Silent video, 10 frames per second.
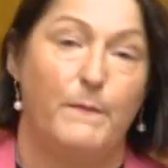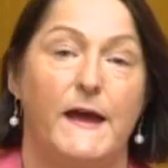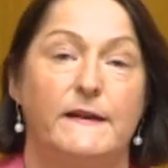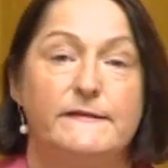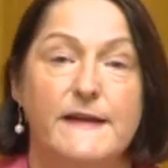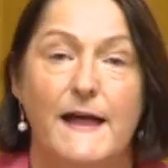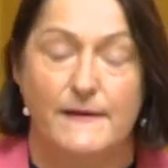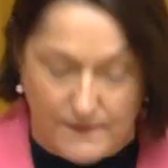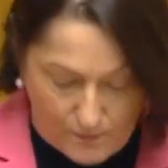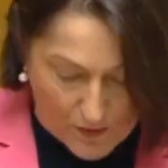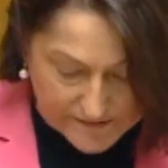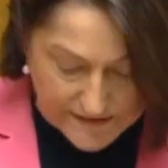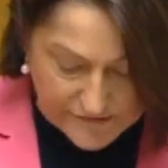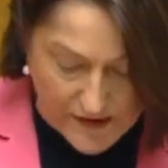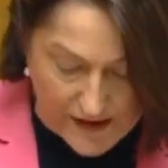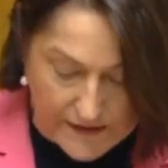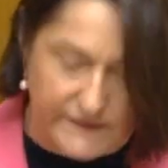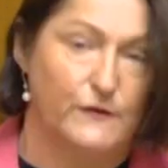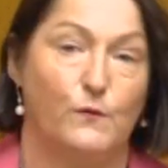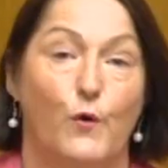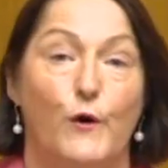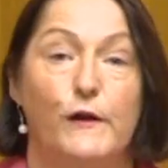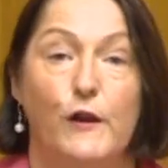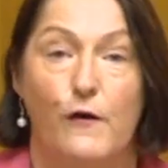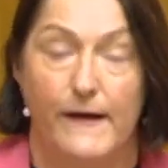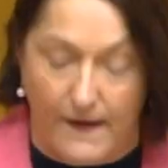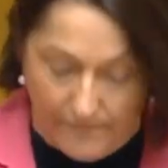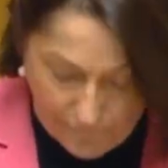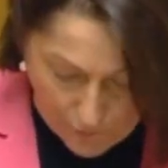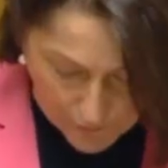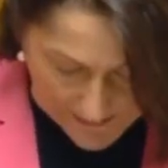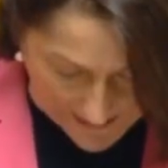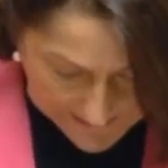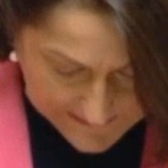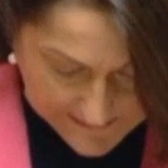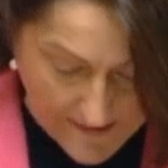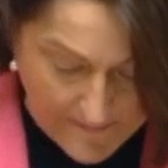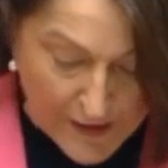Peter Dutton wants Australians to work longer for less.